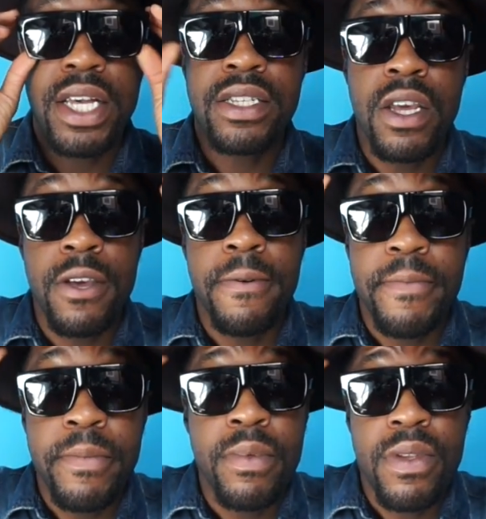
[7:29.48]
you guys think?
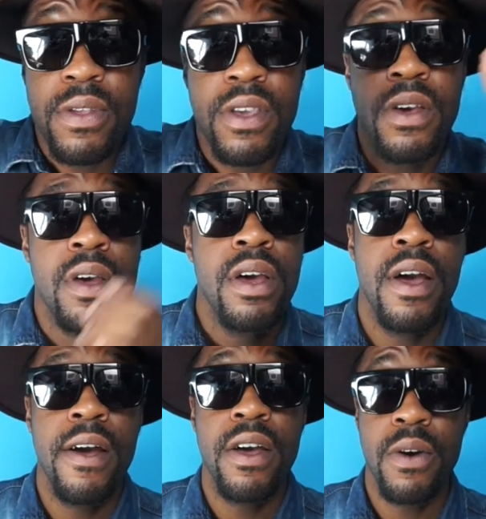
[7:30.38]

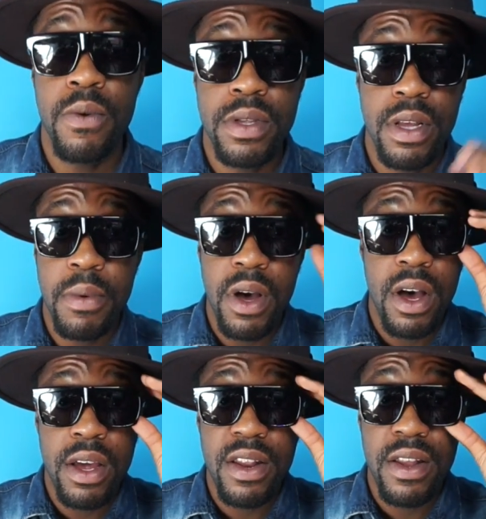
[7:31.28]
Put them
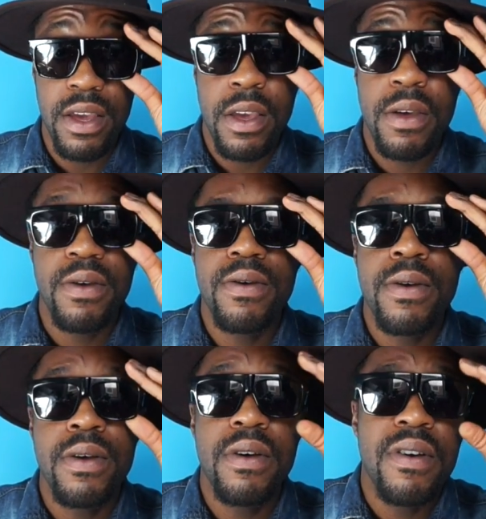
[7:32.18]
on, like,
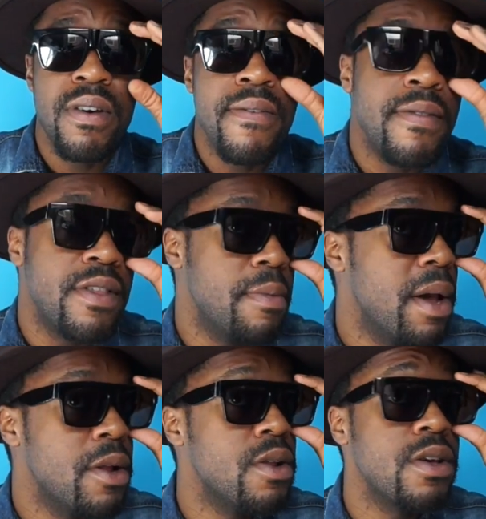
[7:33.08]
they
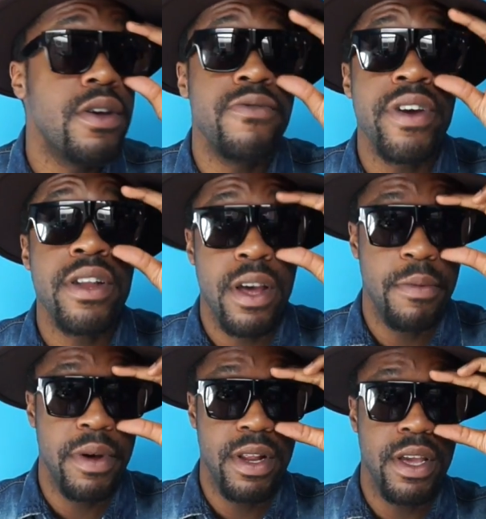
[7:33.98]
probably don't look good right
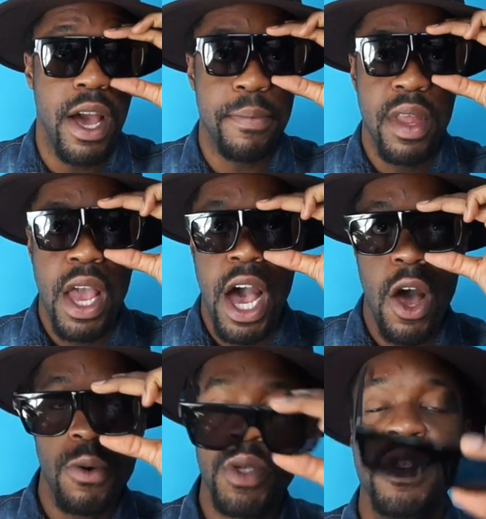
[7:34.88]
now, but yeah.
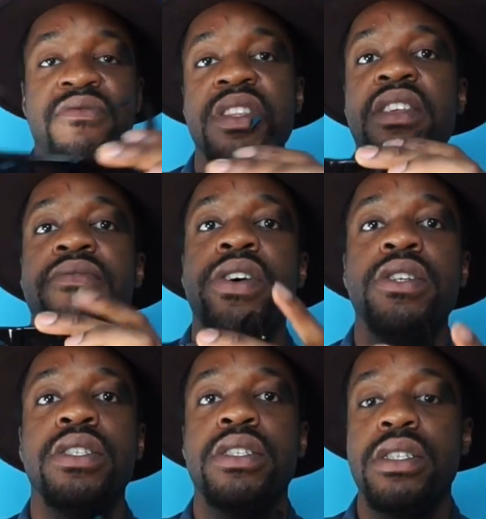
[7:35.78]
I always reach for these
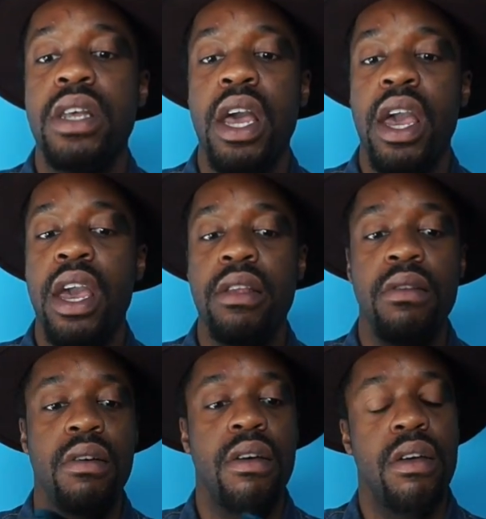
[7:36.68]
first,
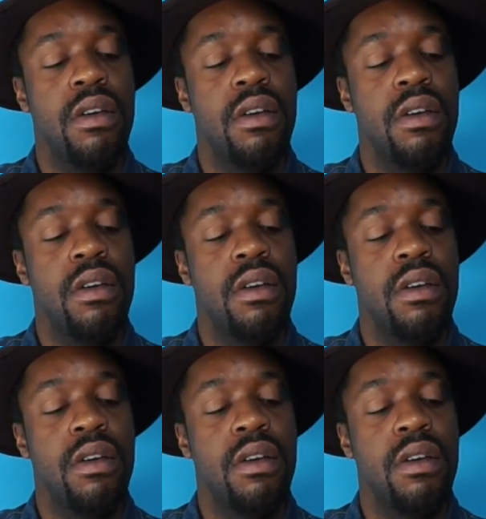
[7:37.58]
and